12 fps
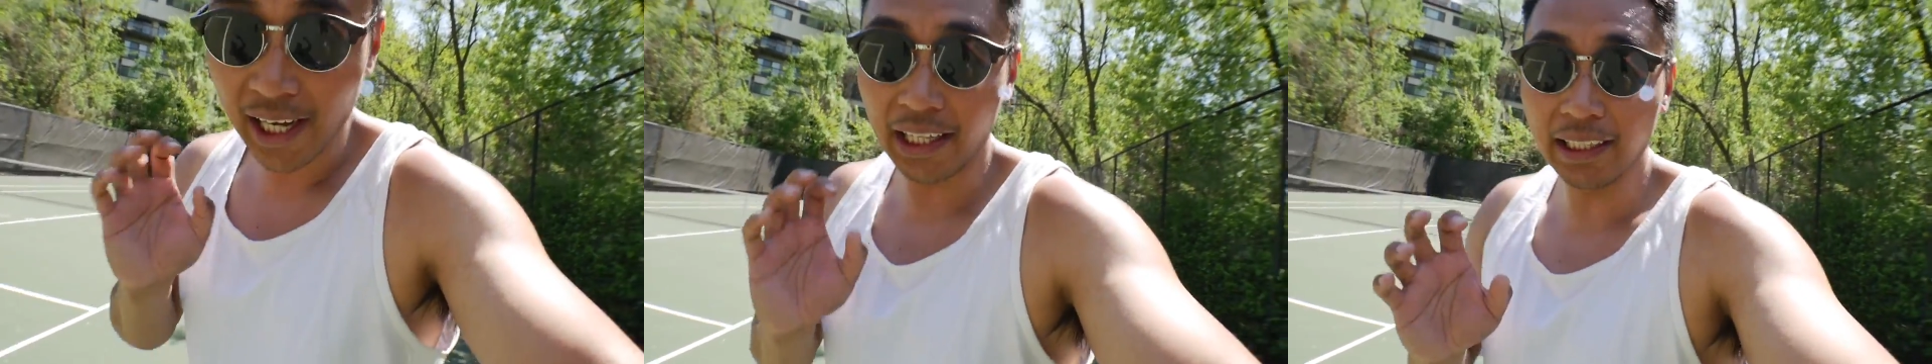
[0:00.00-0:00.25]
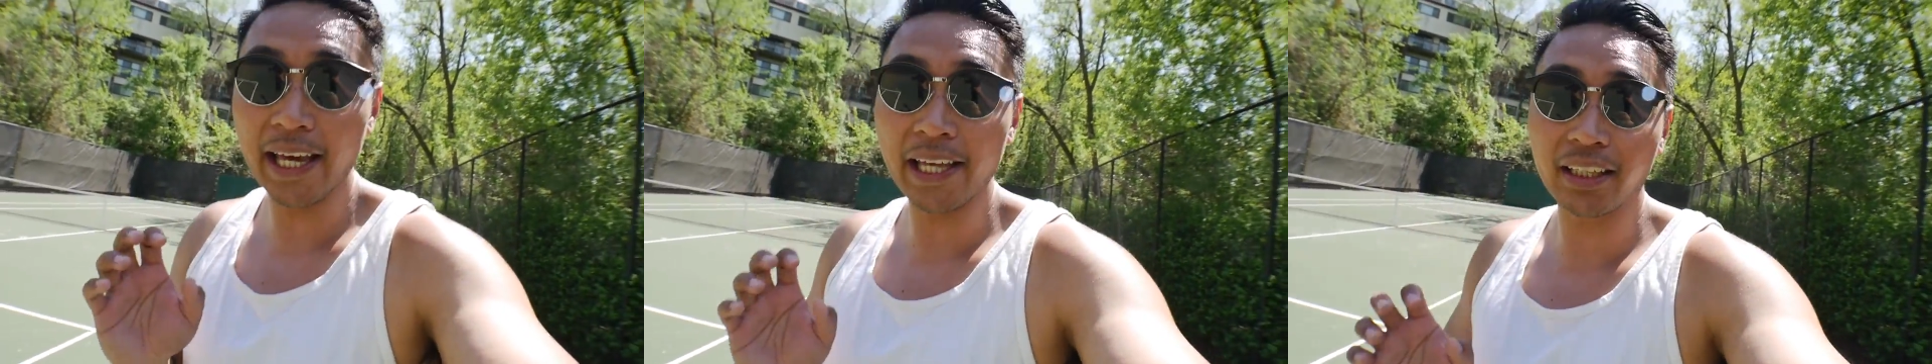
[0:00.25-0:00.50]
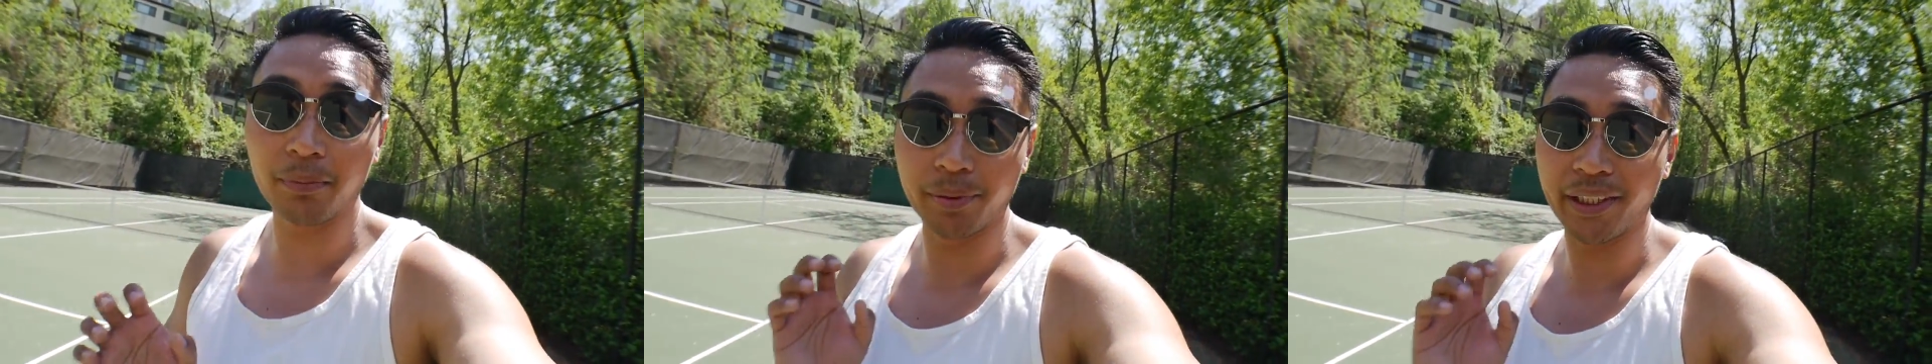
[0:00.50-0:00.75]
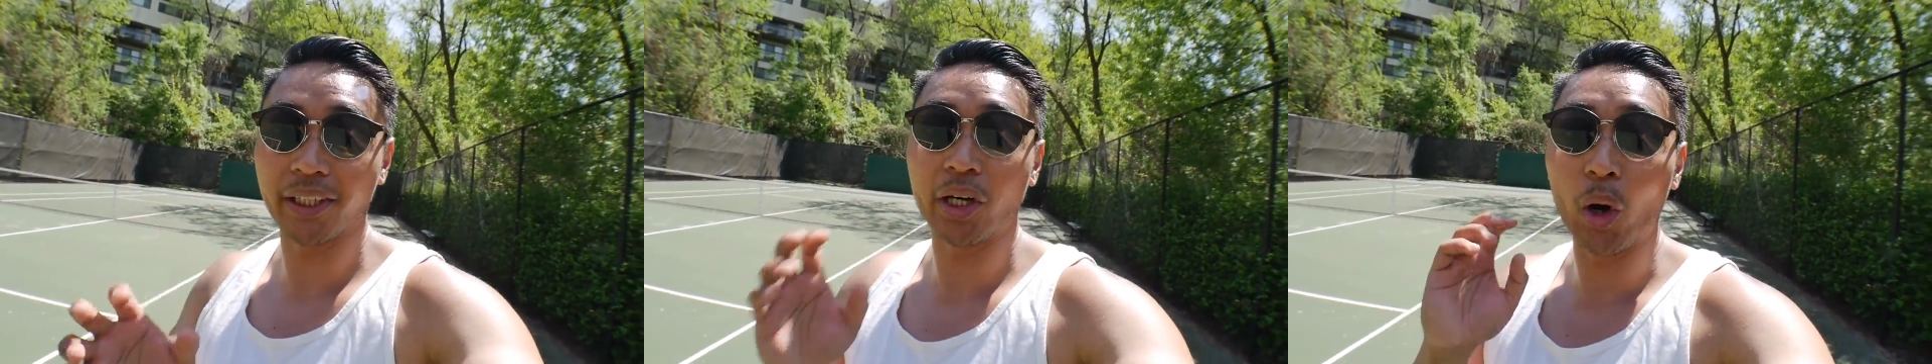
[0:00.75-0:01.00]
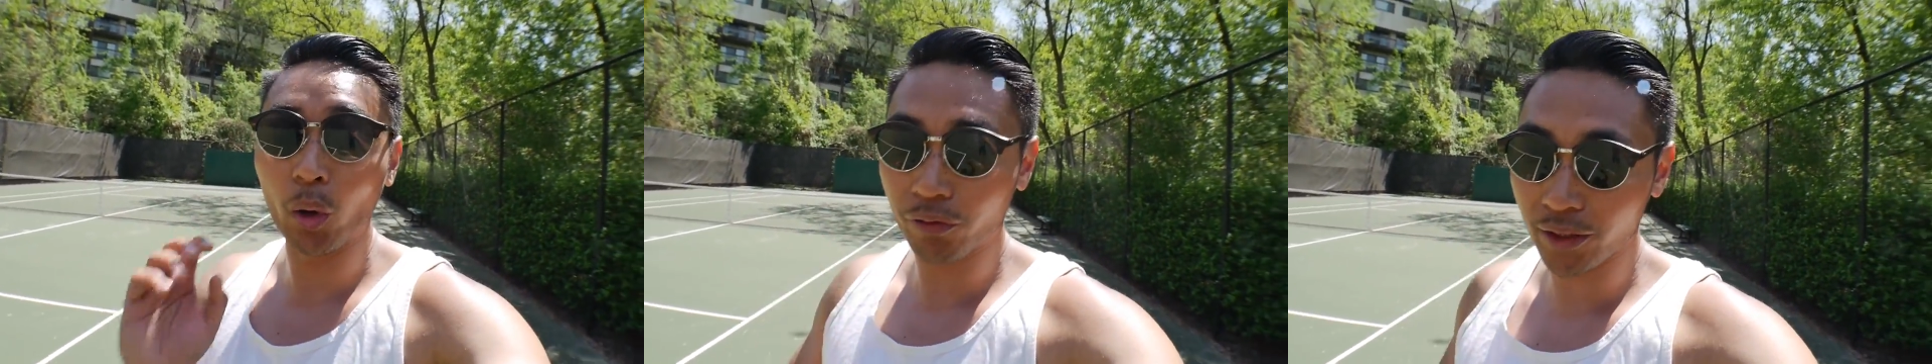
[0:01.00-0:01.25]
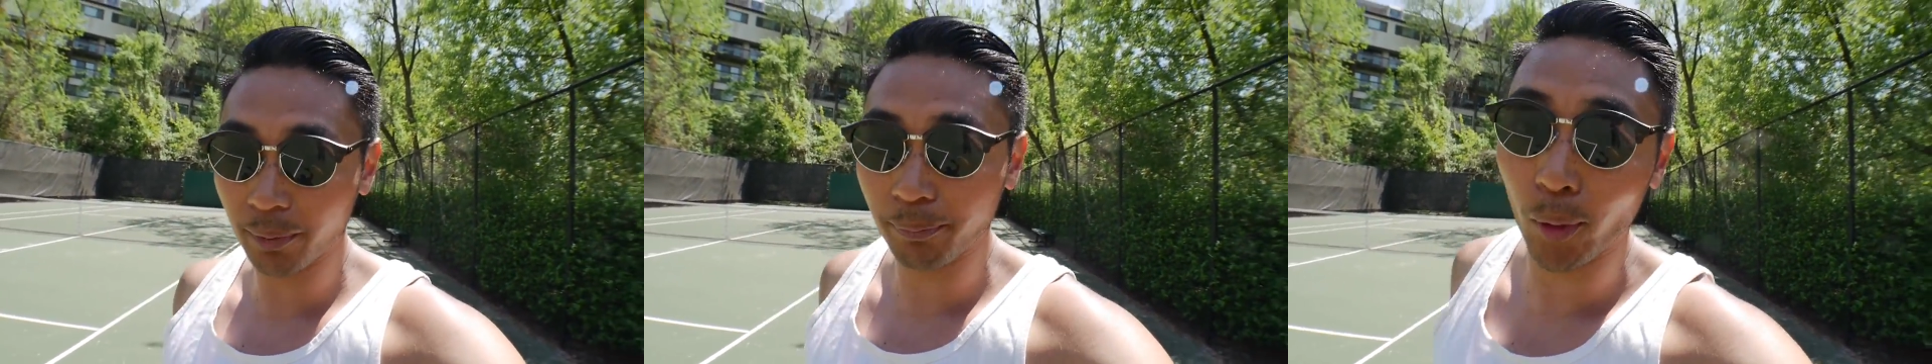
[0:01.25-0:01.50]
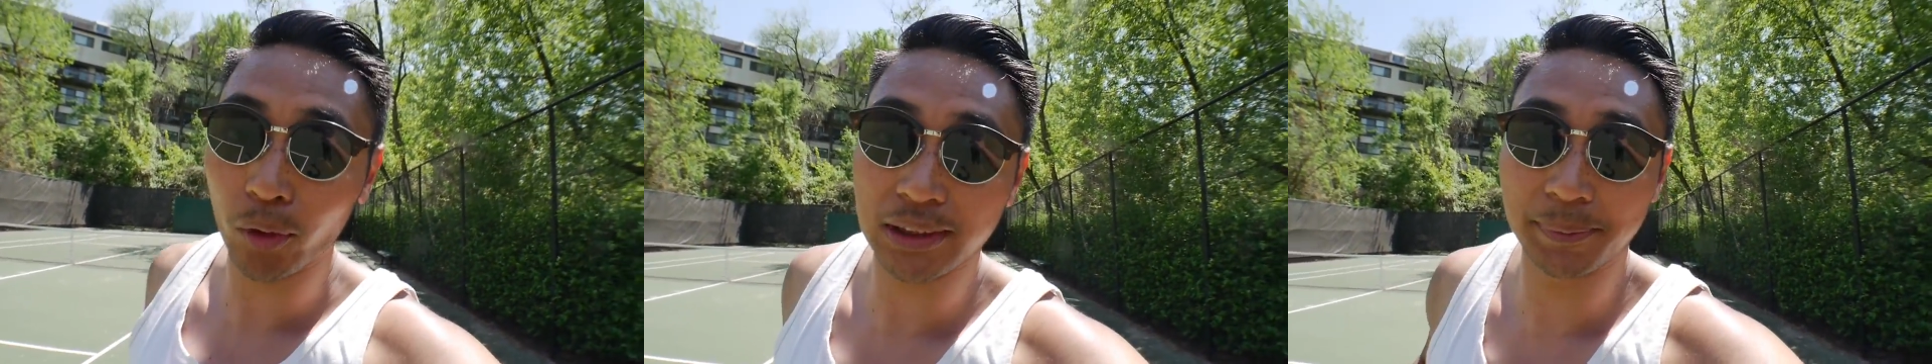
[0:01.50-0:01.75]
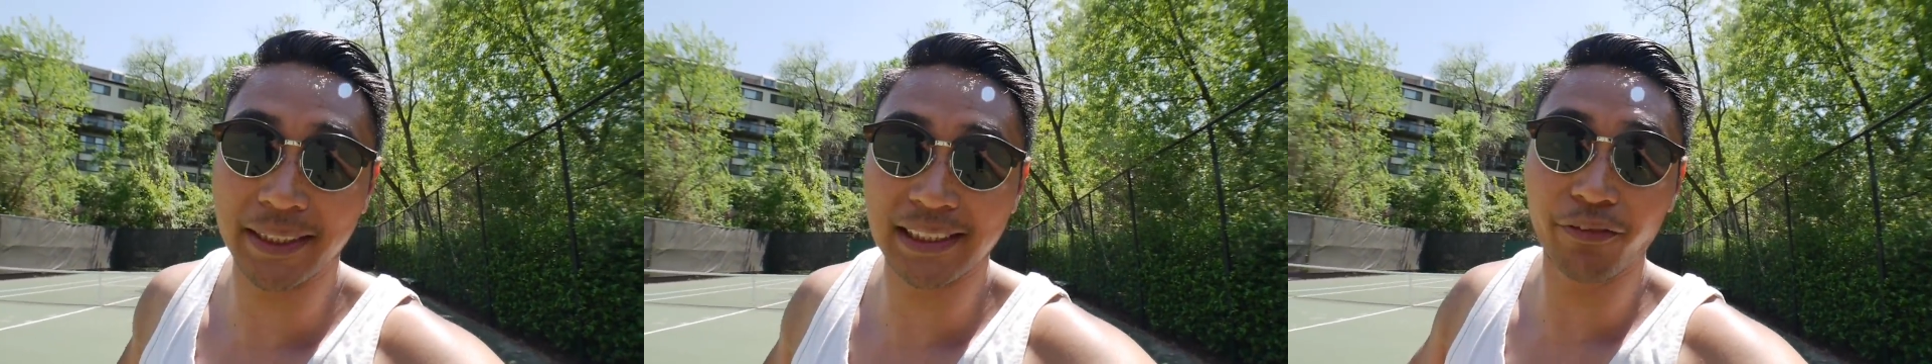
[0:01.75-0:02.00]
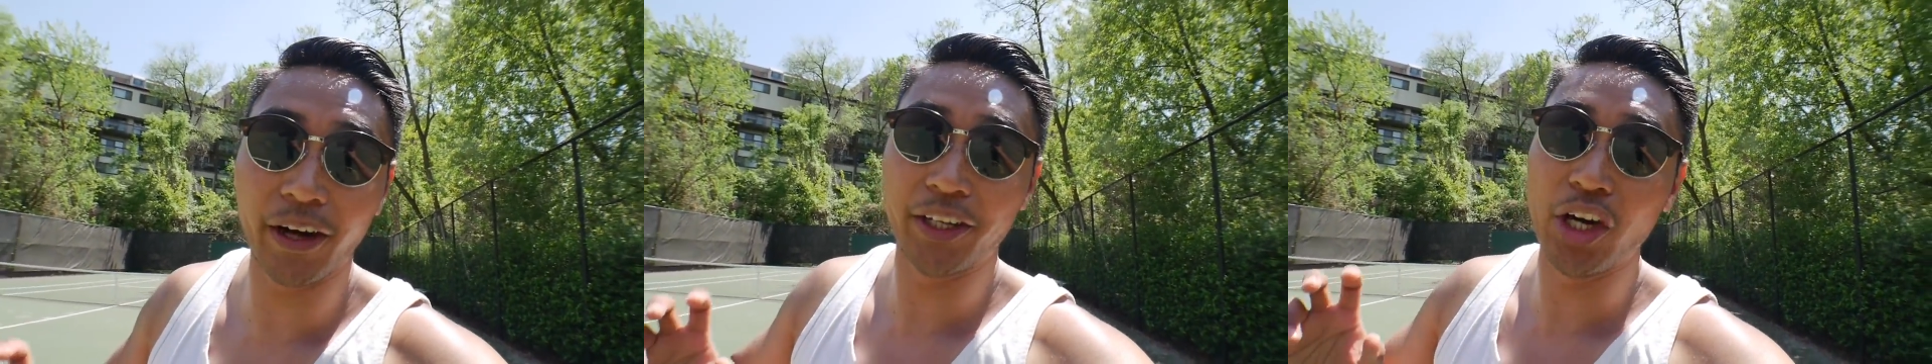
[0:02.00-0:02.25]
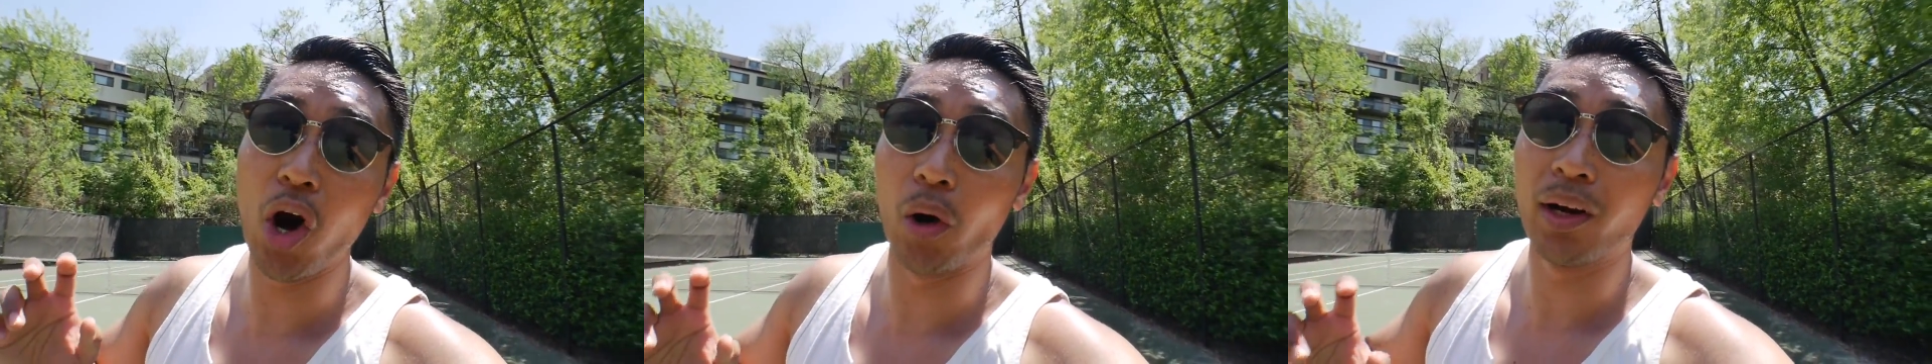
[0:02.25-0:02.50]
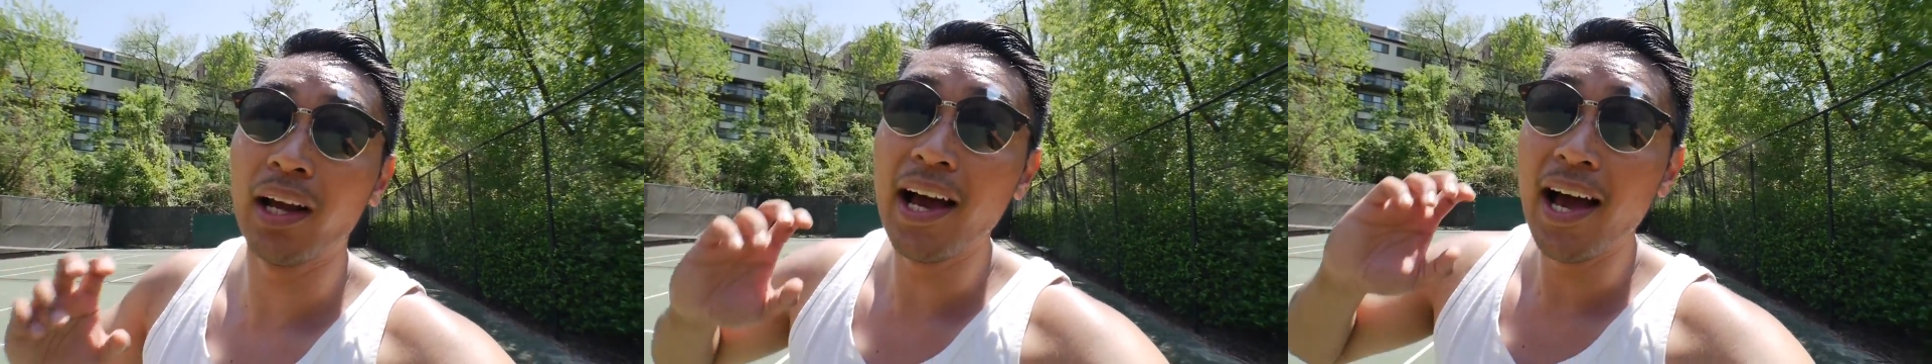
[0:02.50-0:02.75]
and land completely over the bolts because if I don't,